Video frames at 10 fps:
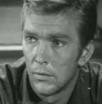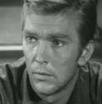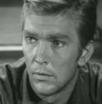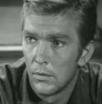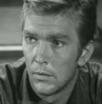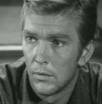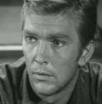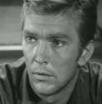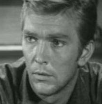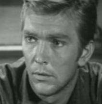that George
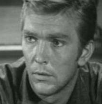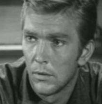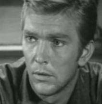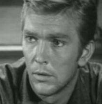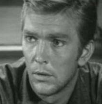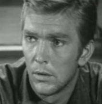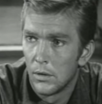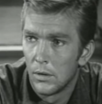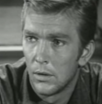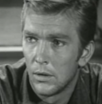and I had saved over
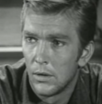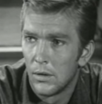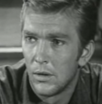the years.